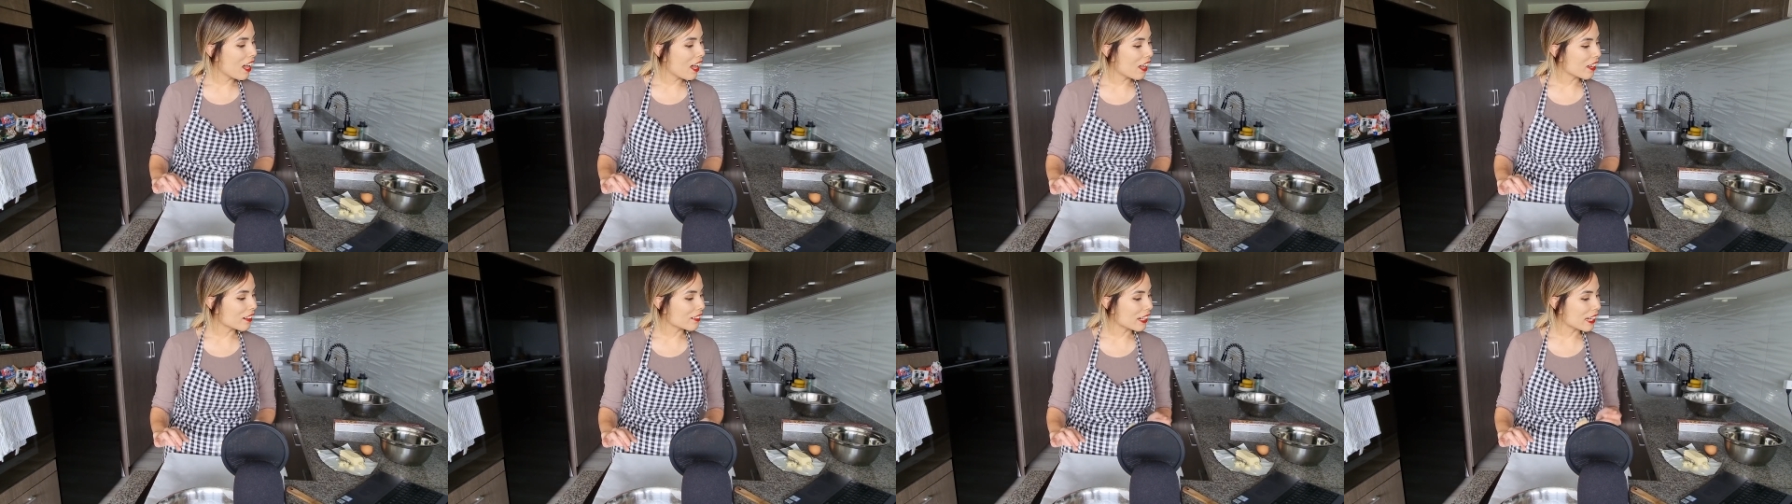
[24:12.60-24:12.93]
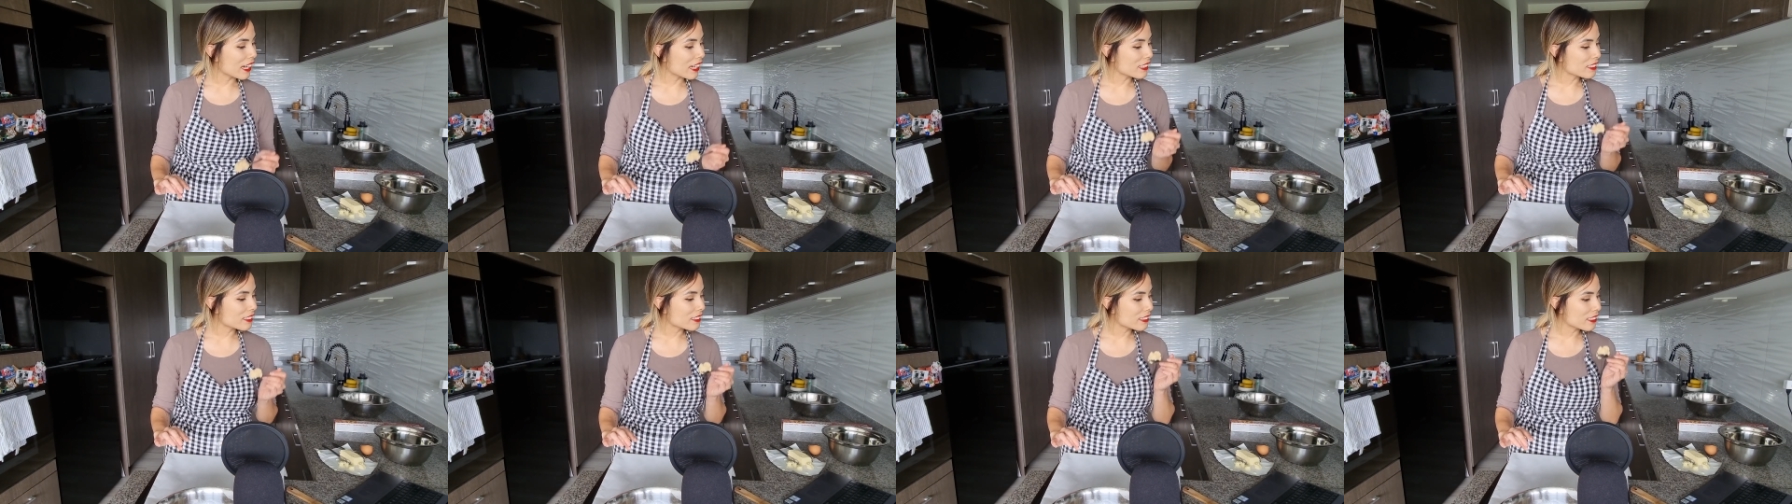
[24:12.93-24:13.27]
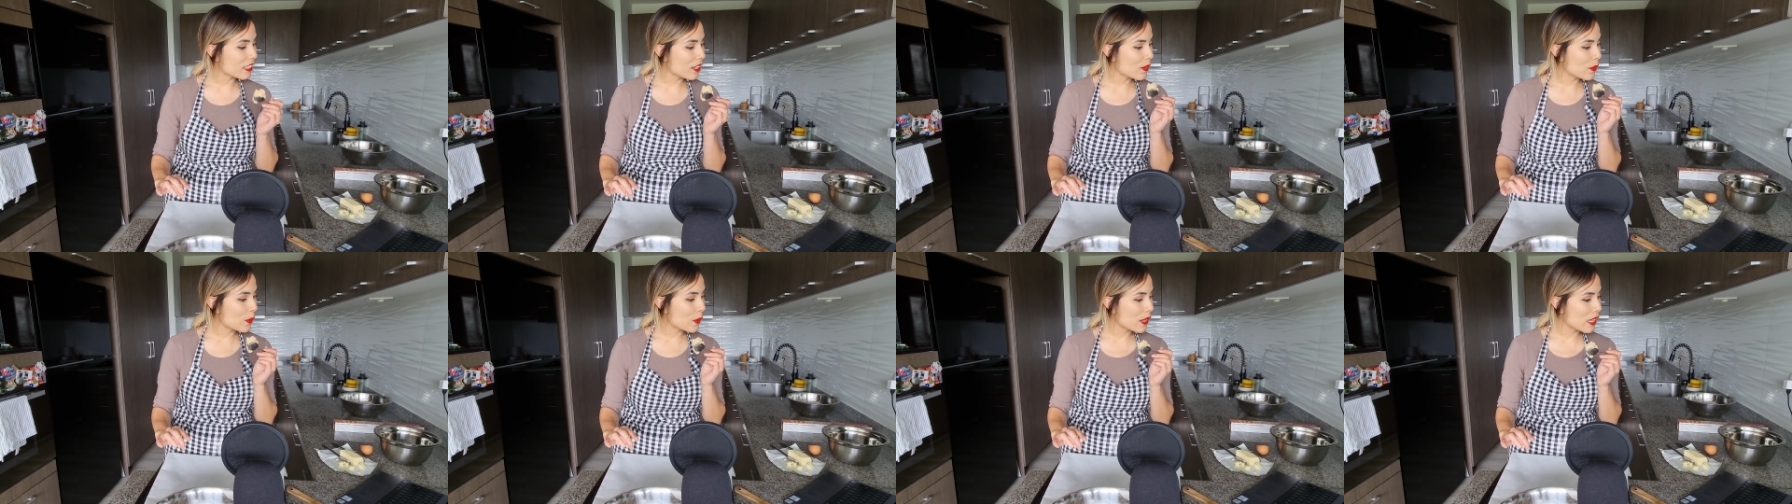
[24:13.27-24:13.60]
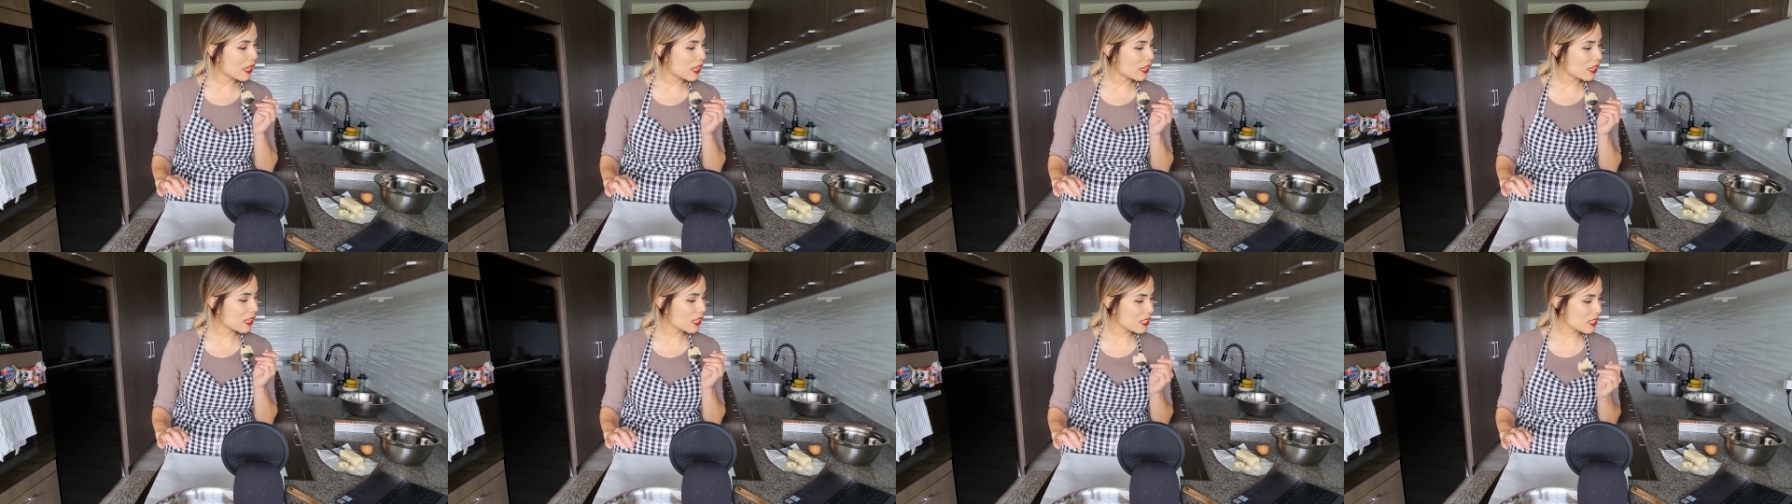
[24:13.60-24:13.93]
All right, so
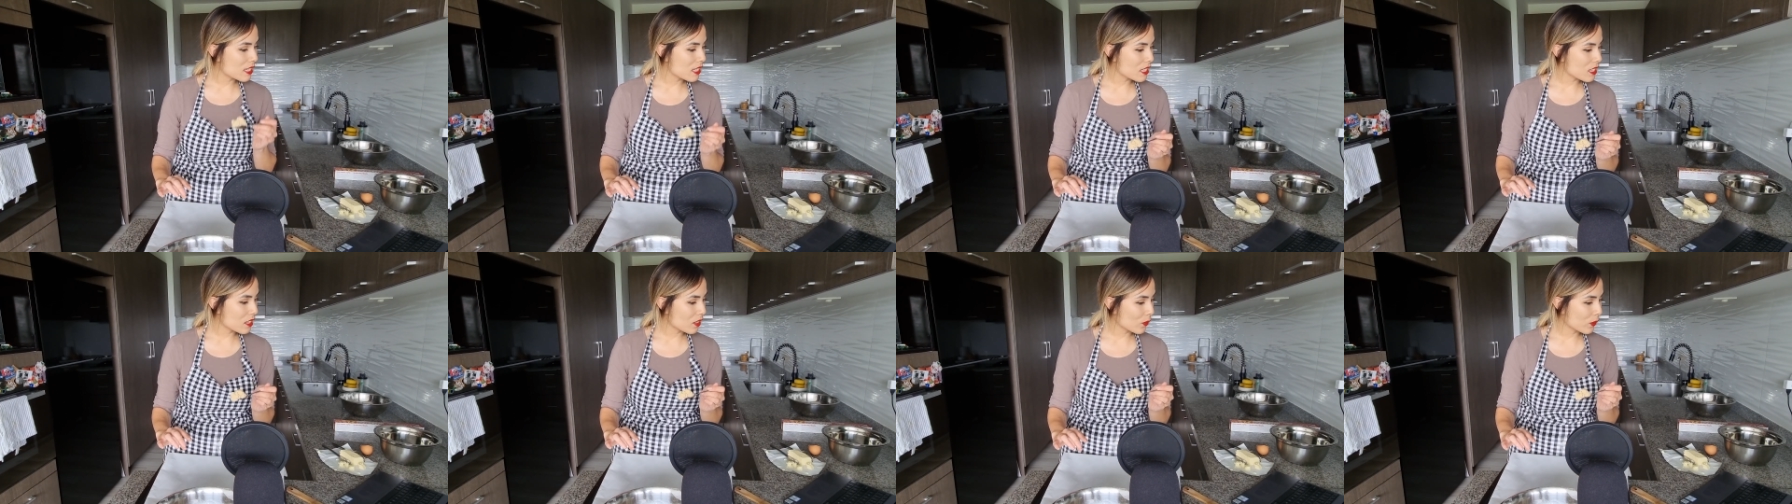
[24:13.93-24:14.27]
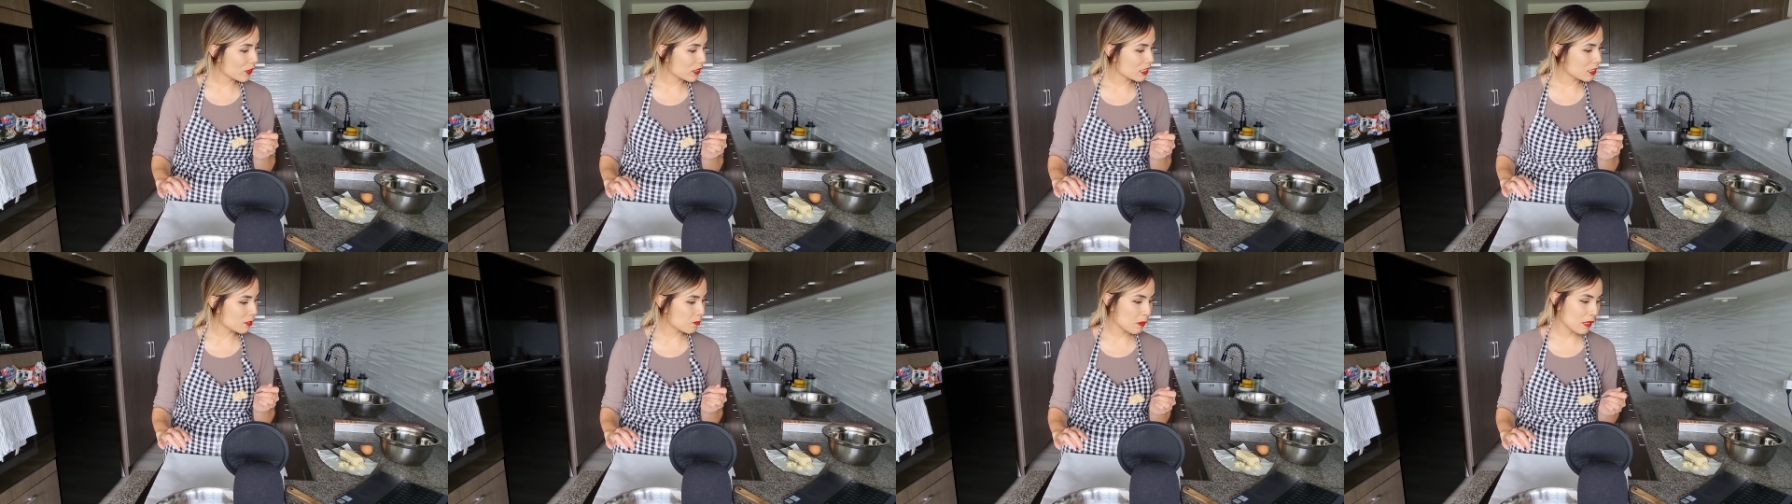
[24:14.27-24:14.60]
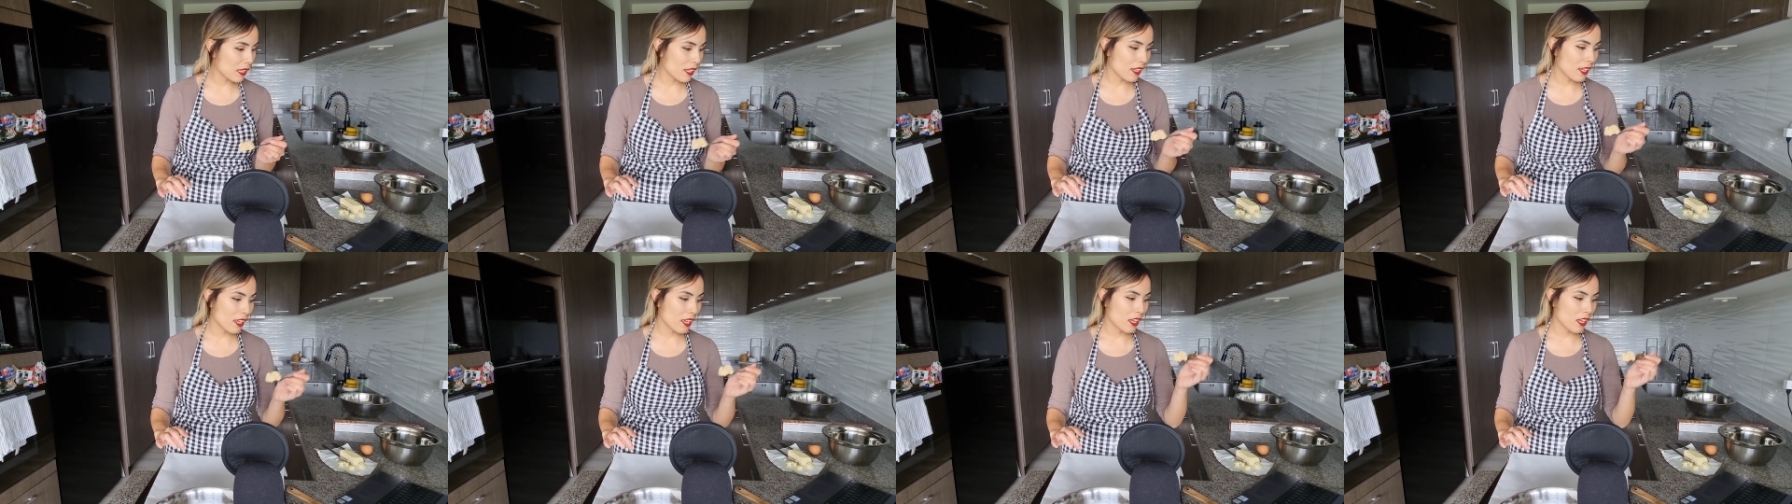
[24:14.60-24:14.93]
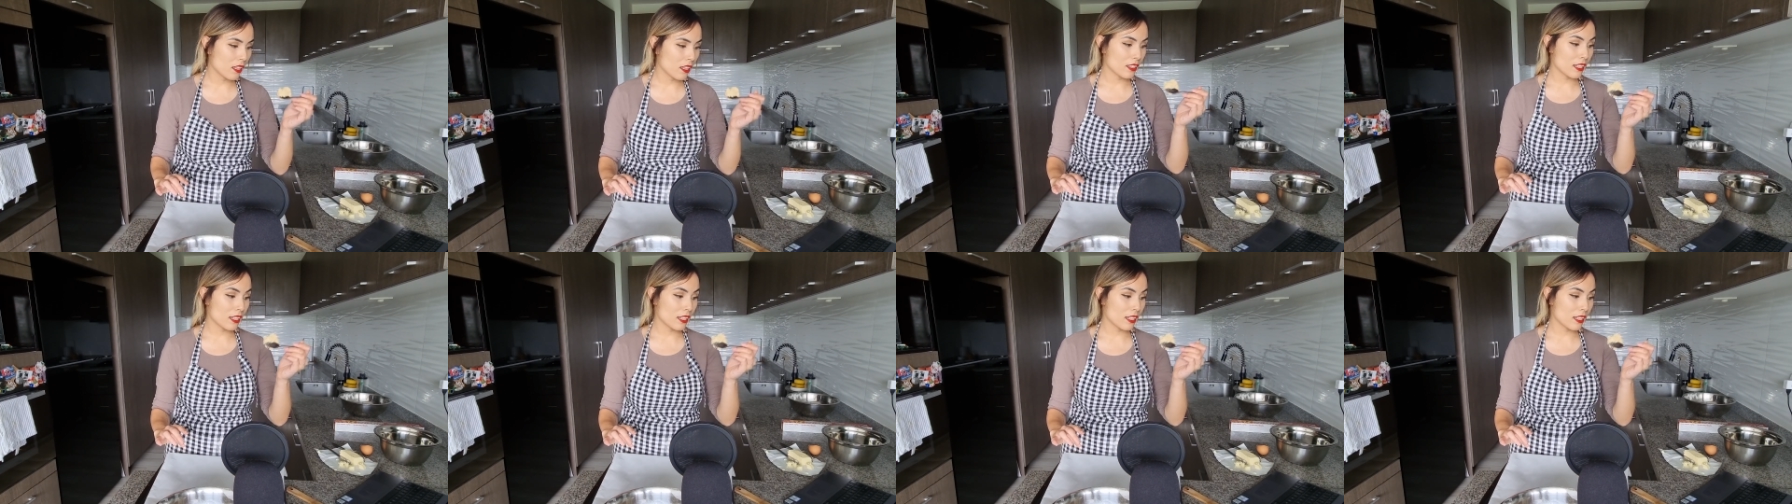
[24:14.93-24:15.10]
this is going to be,